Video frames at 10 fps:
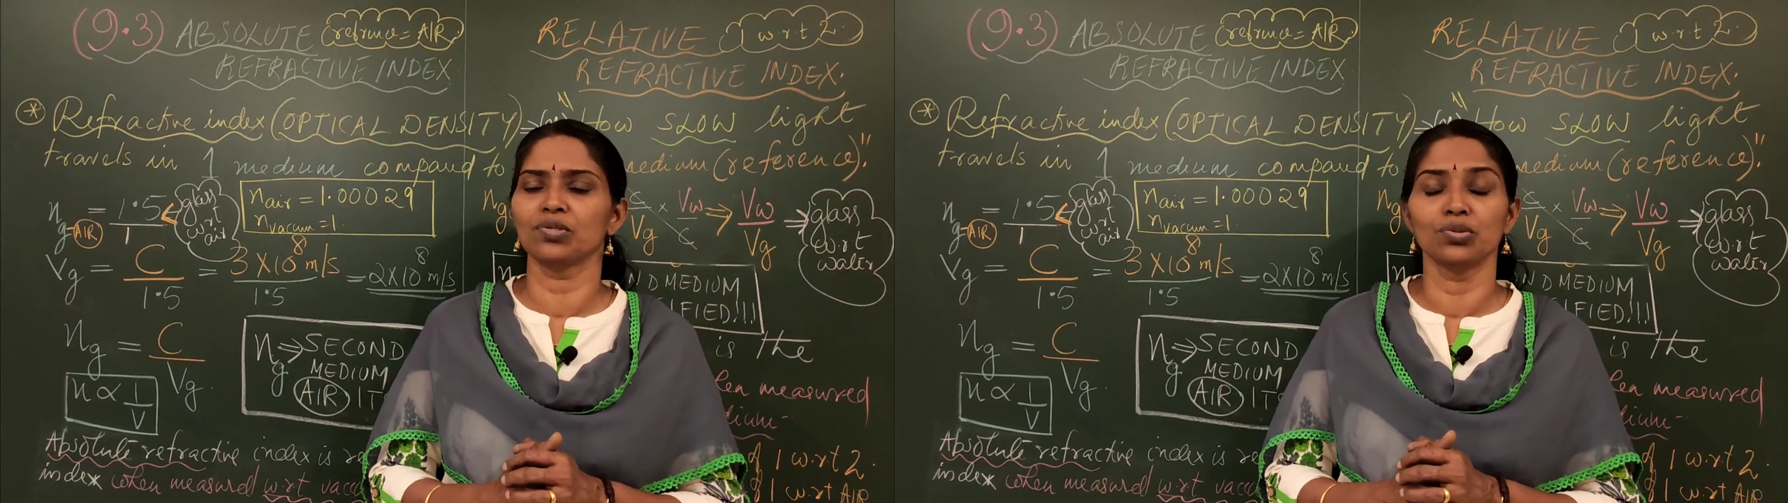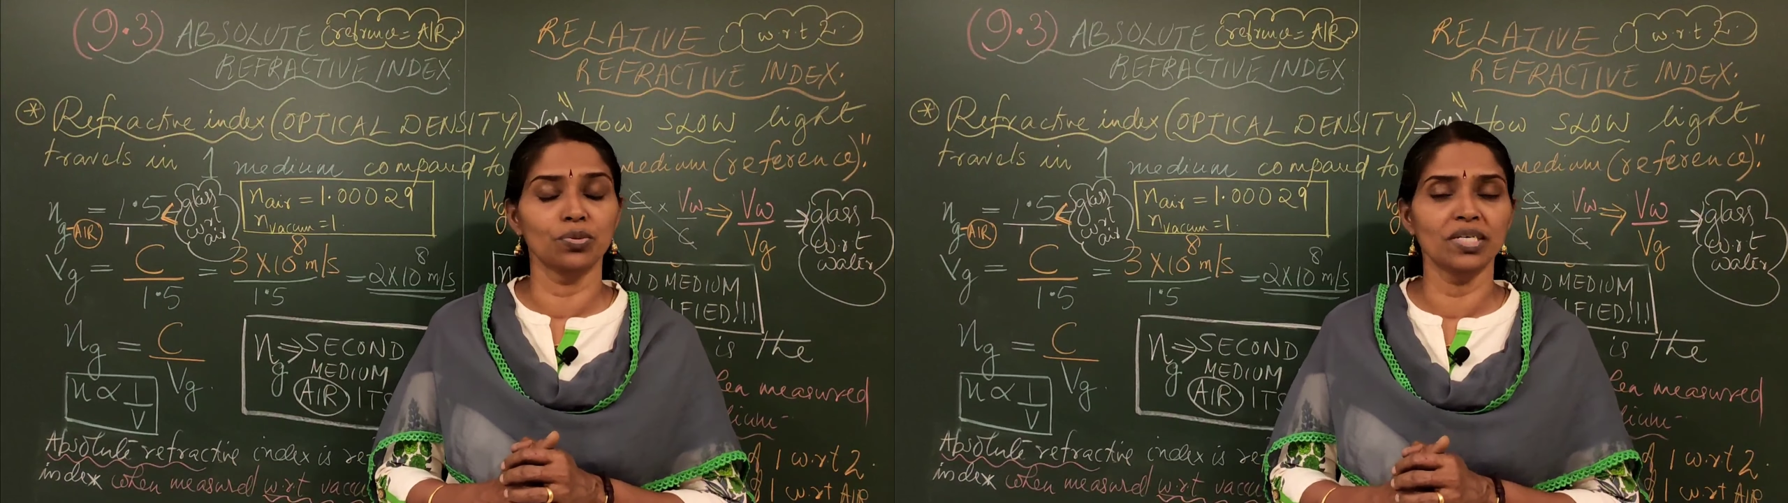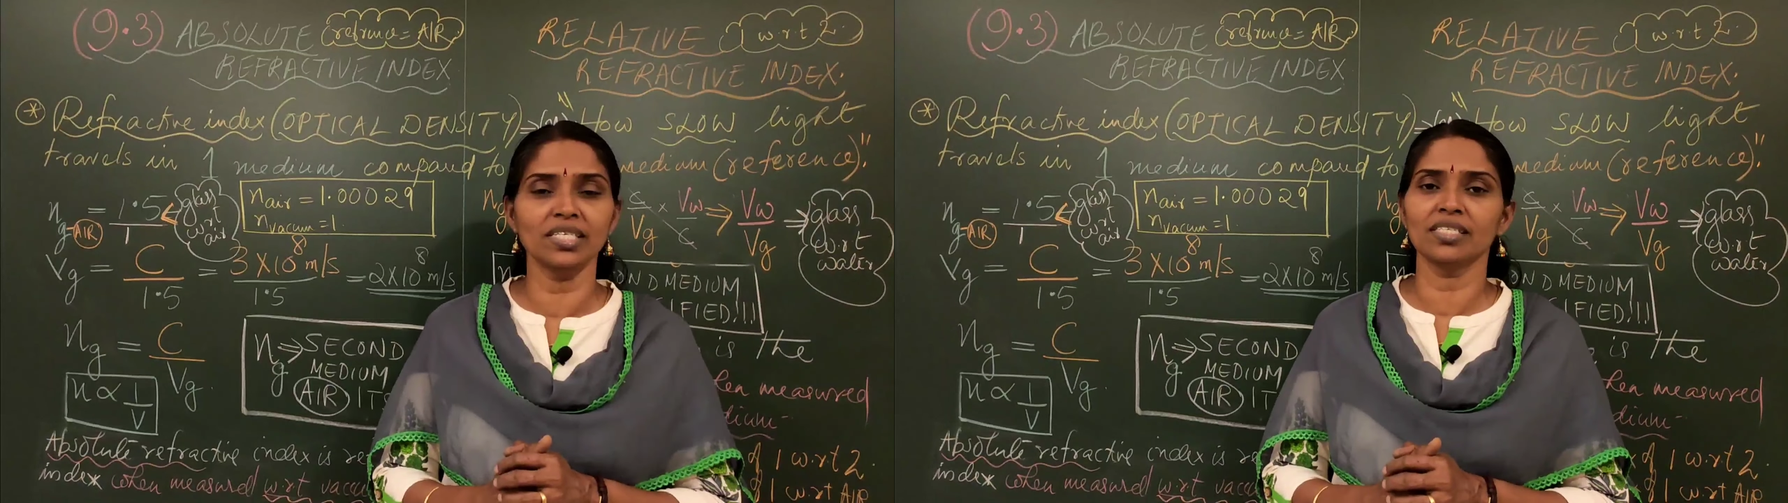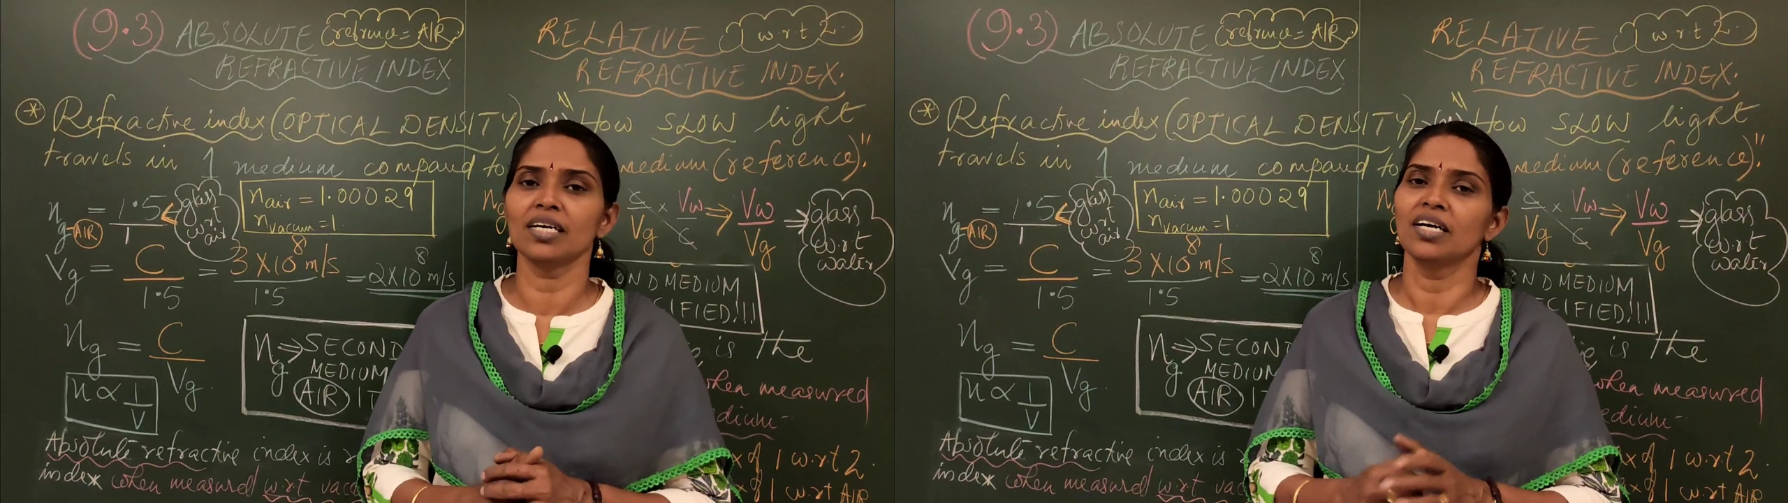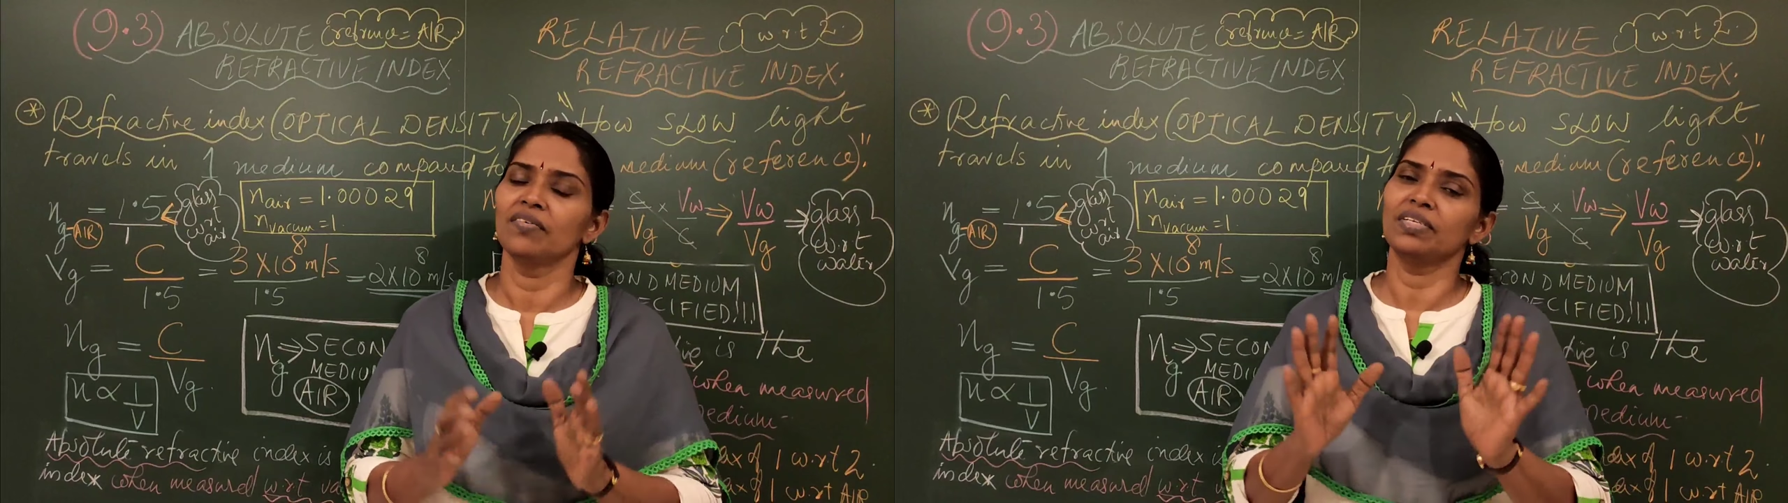two words
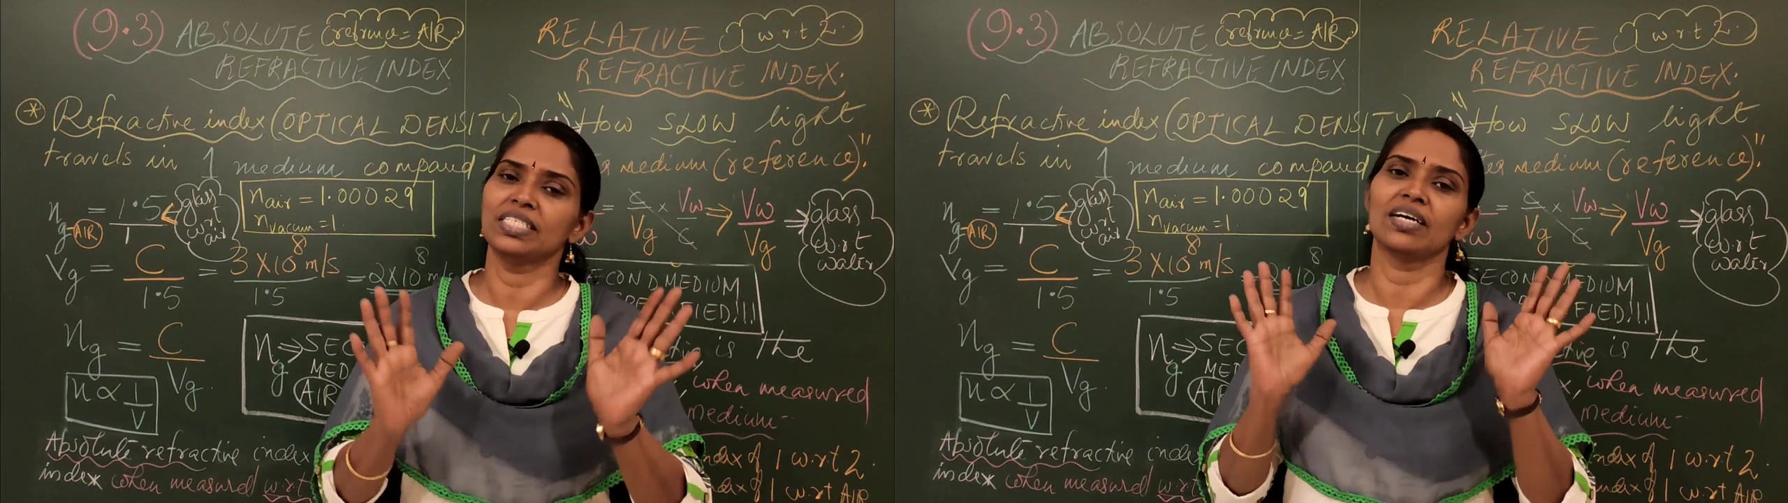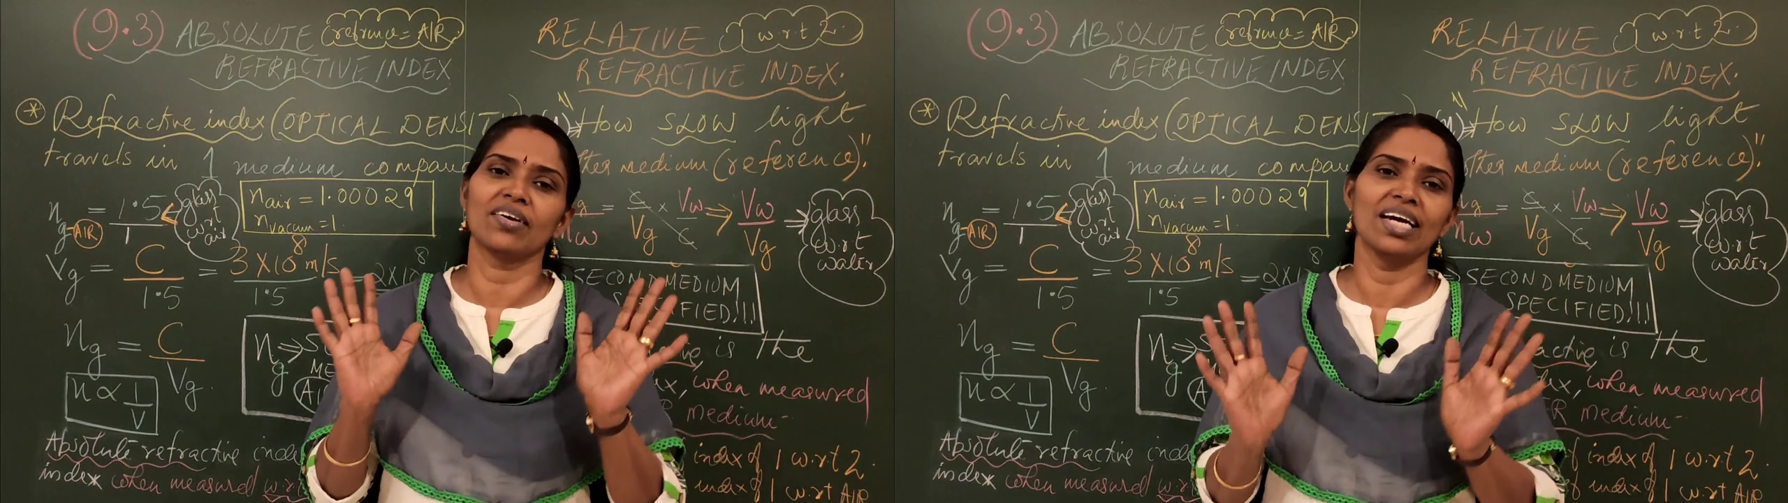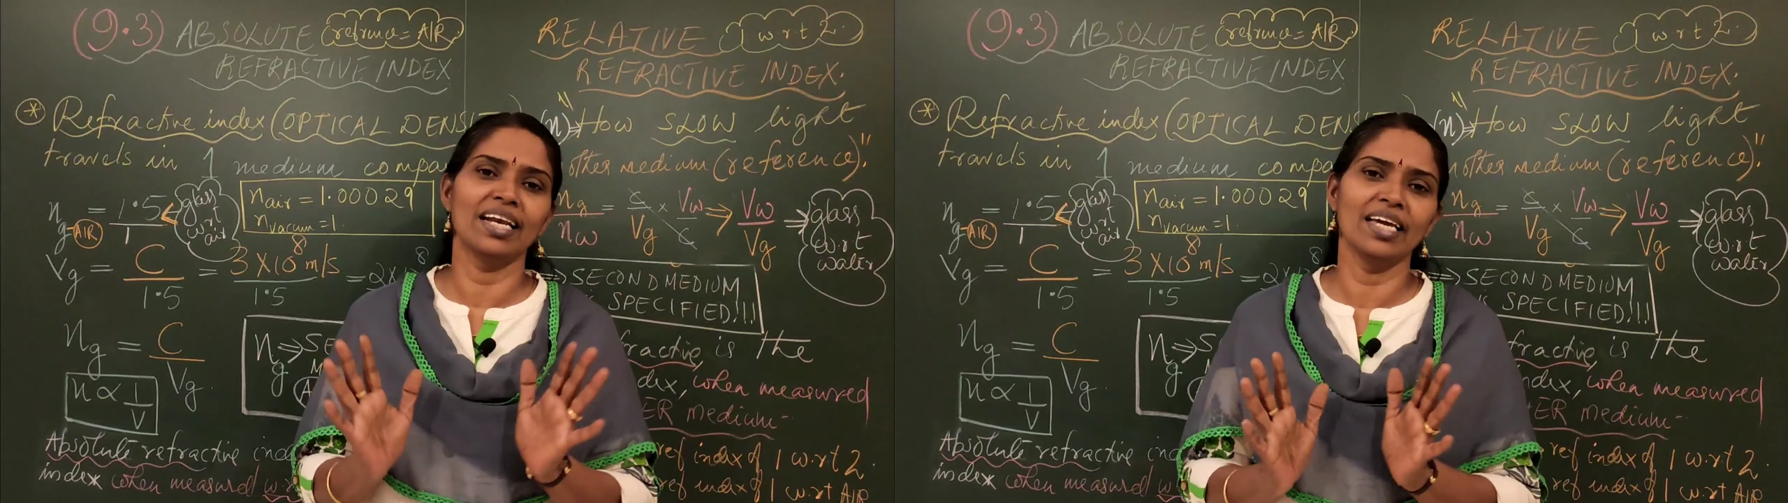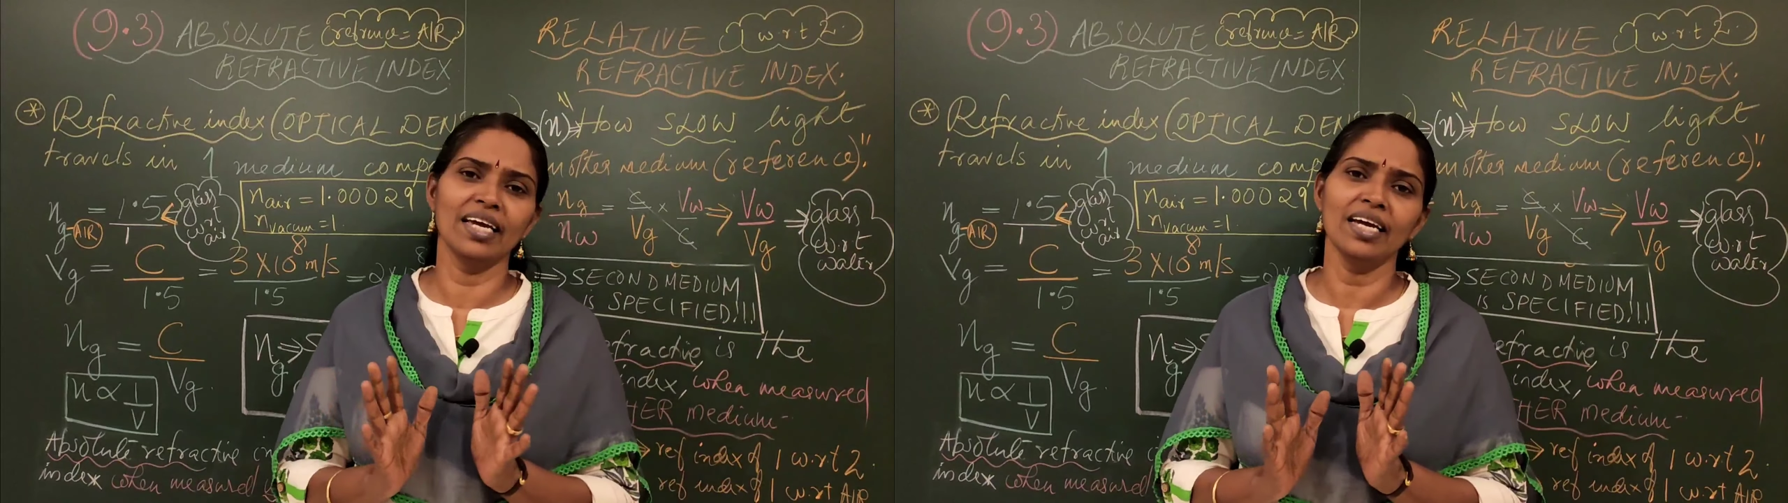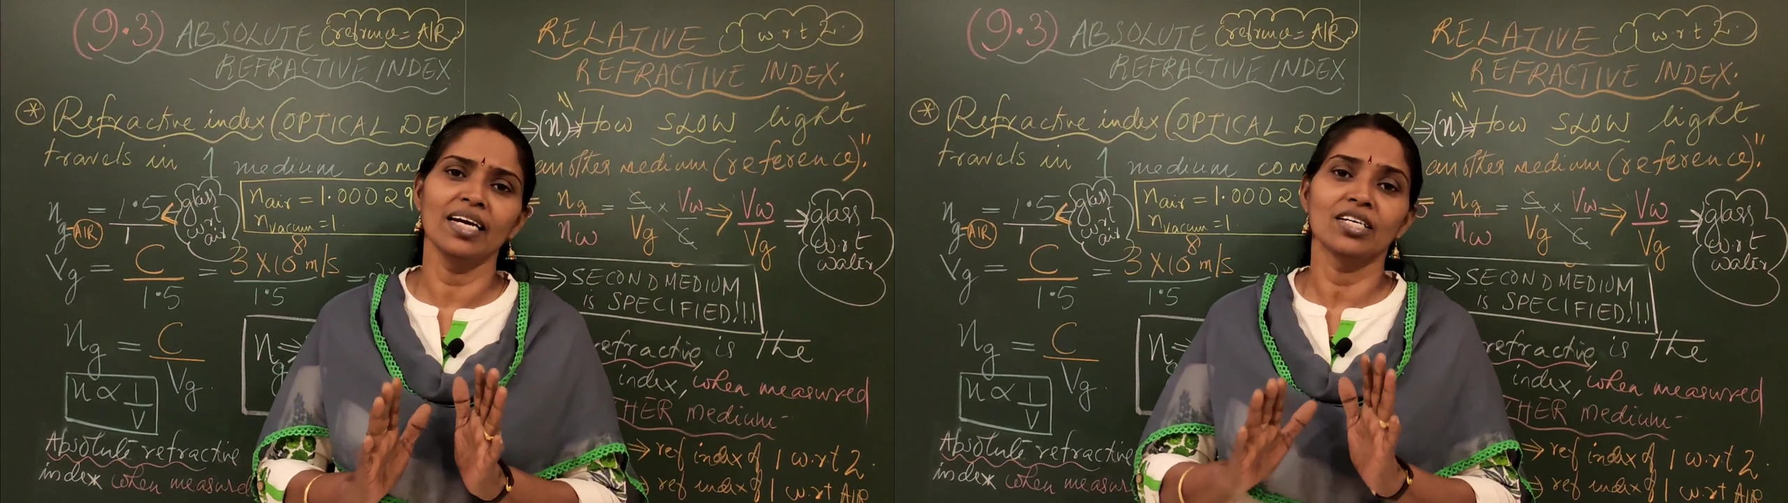which are
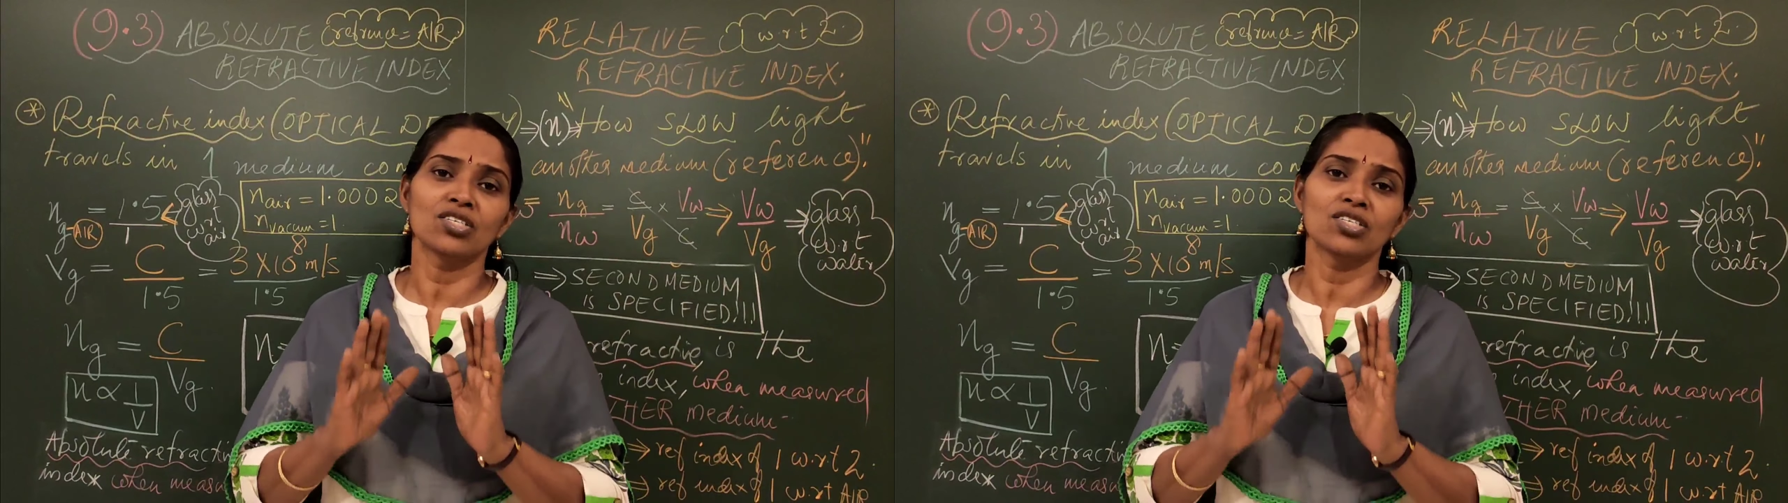really